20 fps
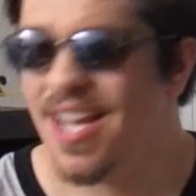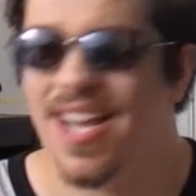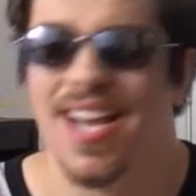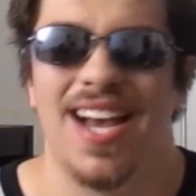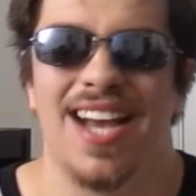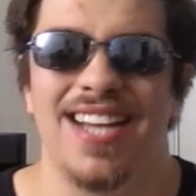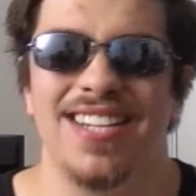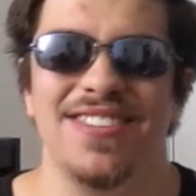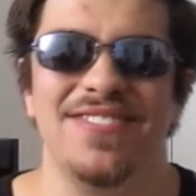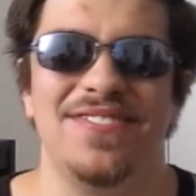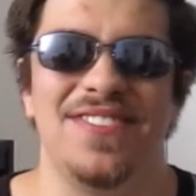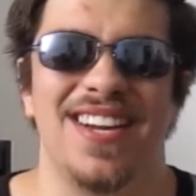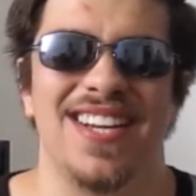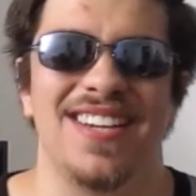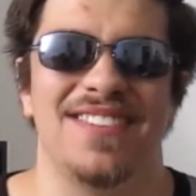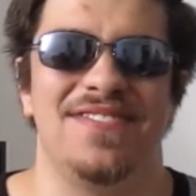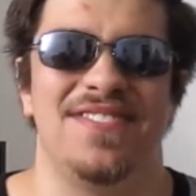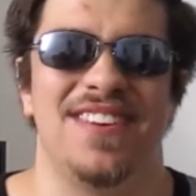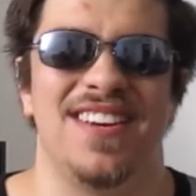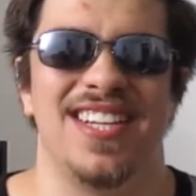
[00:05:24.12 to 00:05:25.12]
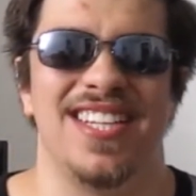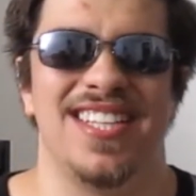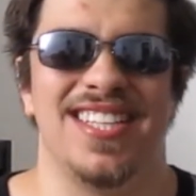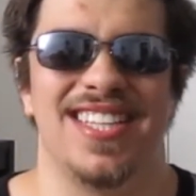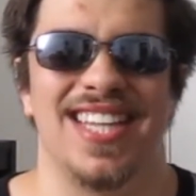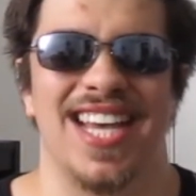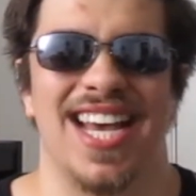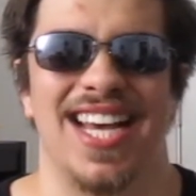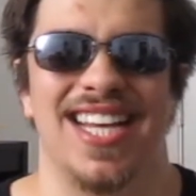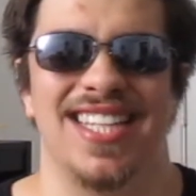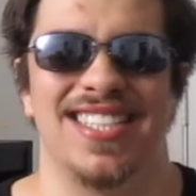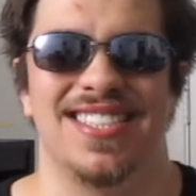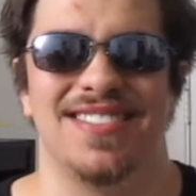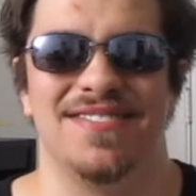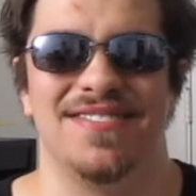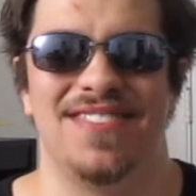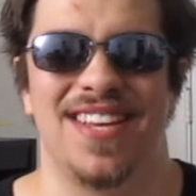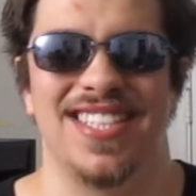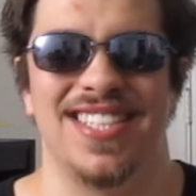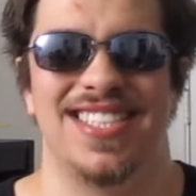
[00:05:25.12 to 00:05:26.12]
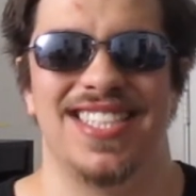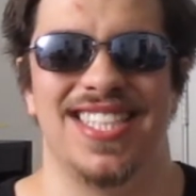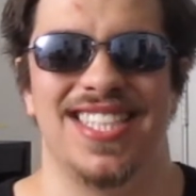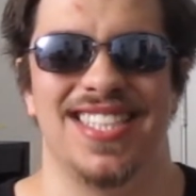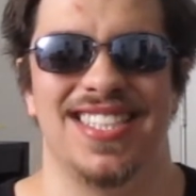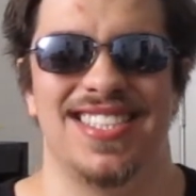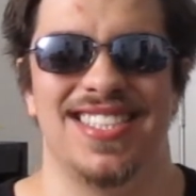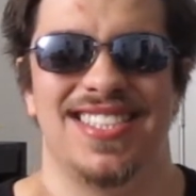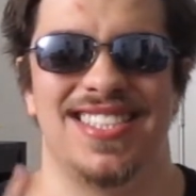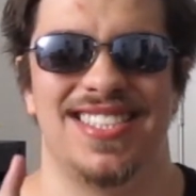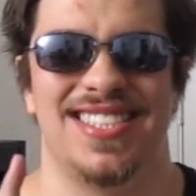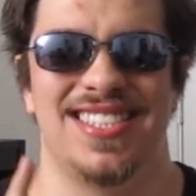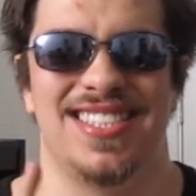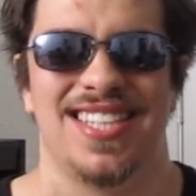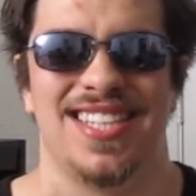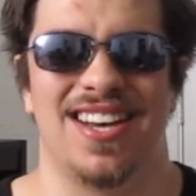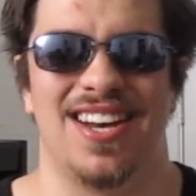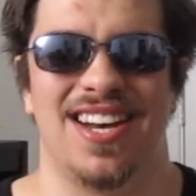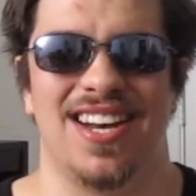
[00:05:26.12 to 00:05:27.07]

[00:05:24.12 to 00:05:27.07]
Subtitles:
I do find it funny that Ventus,